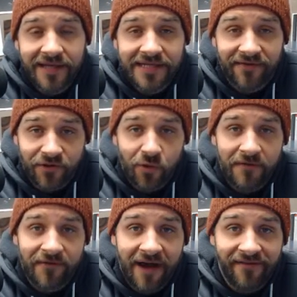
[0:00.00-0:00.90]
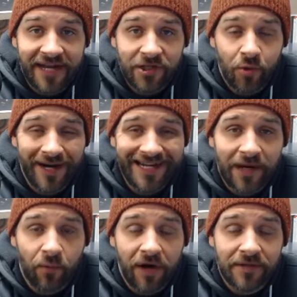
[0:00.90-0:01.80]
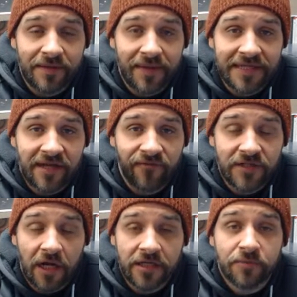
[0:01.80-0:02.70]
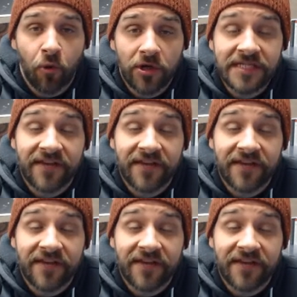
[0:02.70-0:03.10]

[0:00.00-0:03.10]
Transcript: seven twenty-five and eight twenty, Ned Reynolds and myself will talk sports.